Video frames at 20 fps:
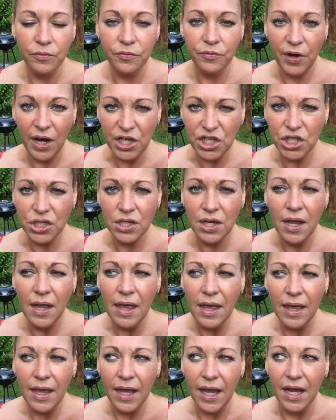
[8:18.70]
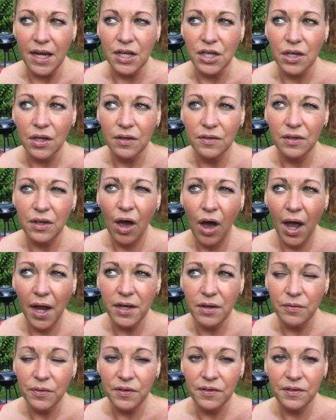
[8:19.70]
fresh in a
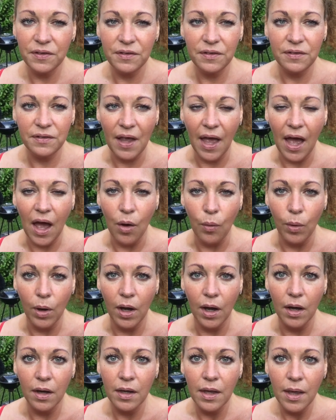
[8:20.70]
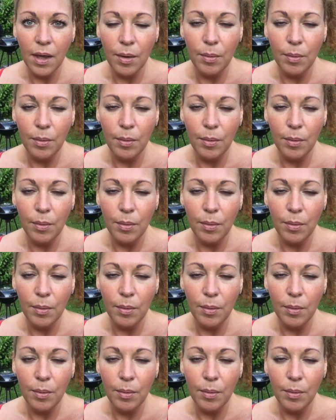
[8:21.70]
kind of sour,